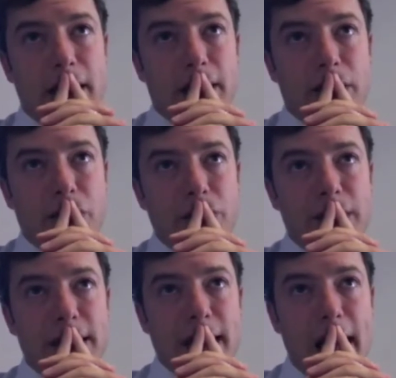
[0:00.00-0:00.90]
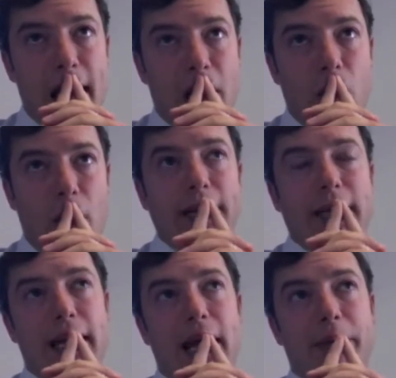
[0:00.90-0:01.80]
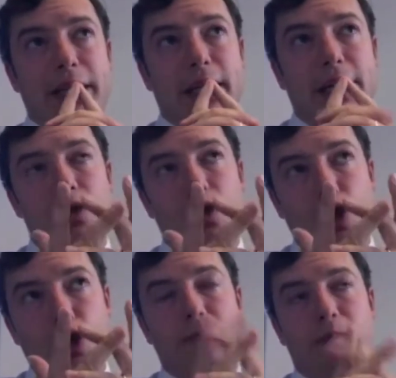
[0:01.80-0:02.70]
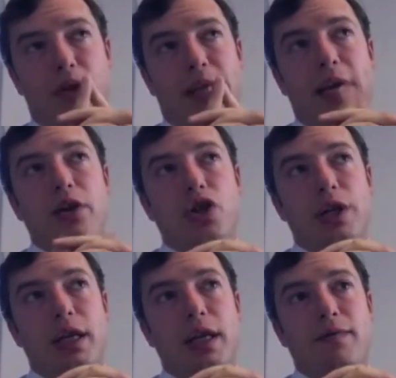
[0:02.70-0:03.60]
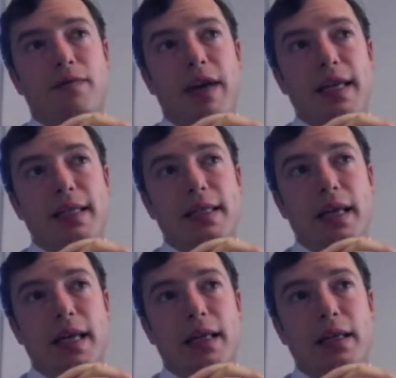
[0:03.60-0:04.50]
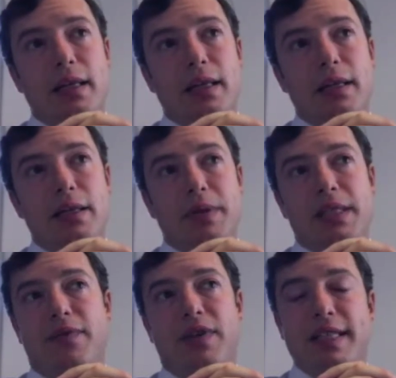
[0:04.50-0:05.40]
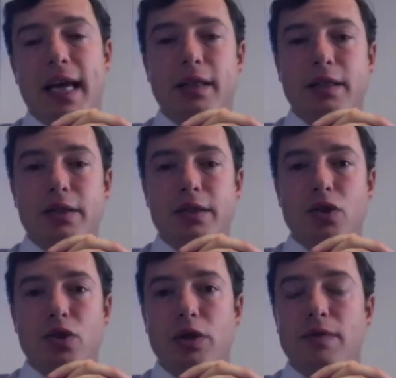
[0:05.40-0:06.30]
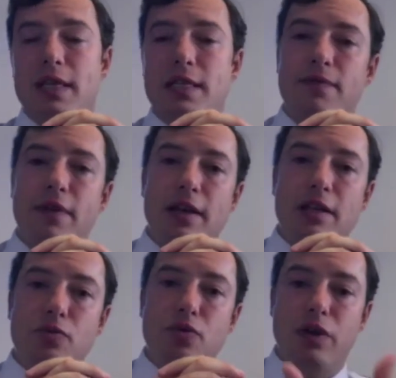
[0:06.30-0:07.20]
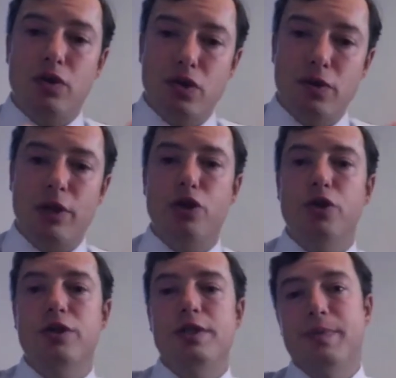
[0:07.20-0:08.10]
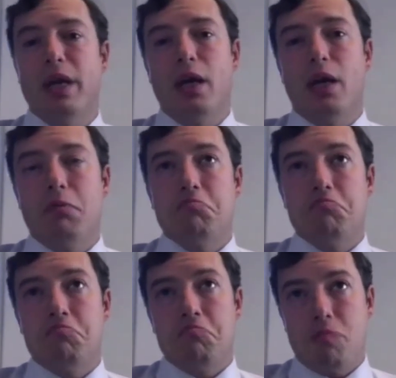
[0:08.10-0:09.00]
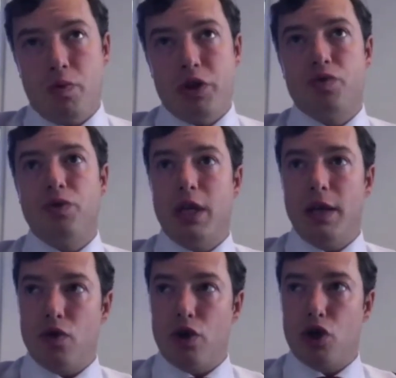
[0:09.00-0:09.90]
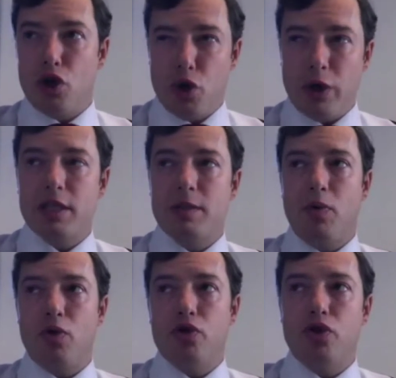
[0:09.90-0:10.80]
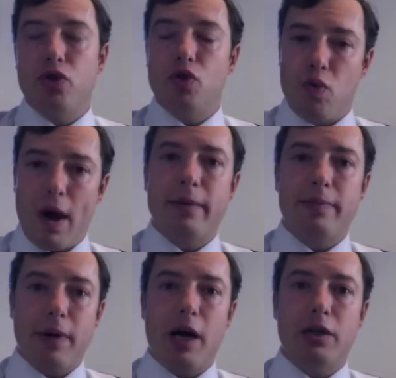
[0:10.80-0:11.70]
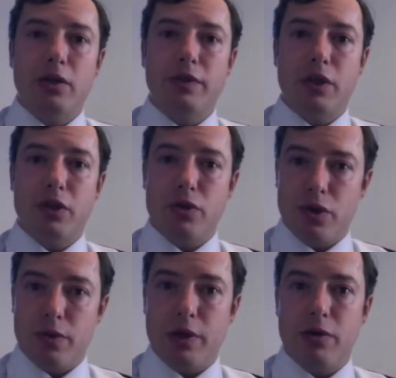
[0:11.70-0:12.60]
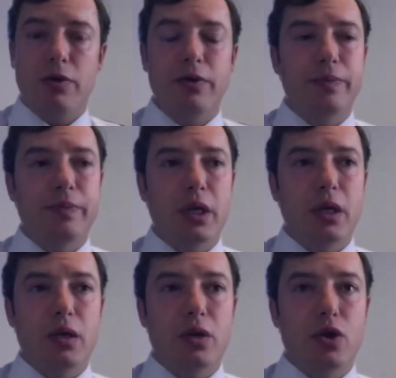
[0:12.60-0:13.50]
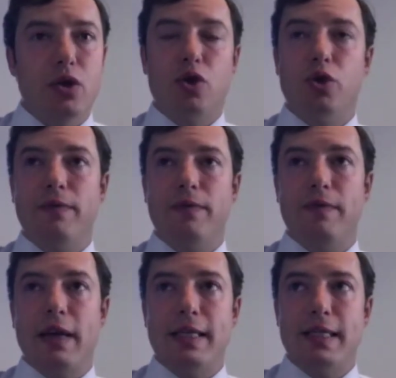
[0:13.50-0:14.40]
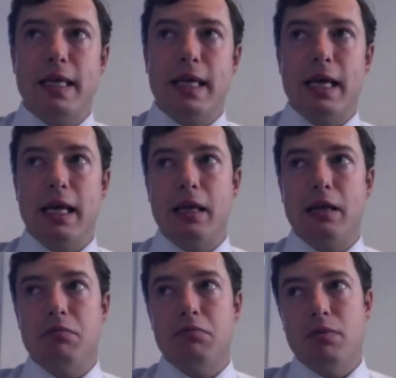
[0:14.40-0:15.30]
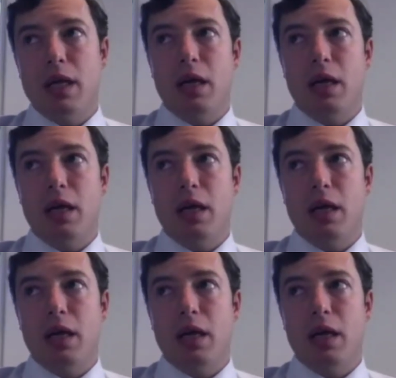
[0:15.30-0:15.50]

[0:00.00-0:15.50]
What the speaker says: to see how one can capitalize. You could potentially invest in specific sectors. You could invest in fast-moving consumer goods, which would give you a good exposure to one part of the consumer growth. You could invest in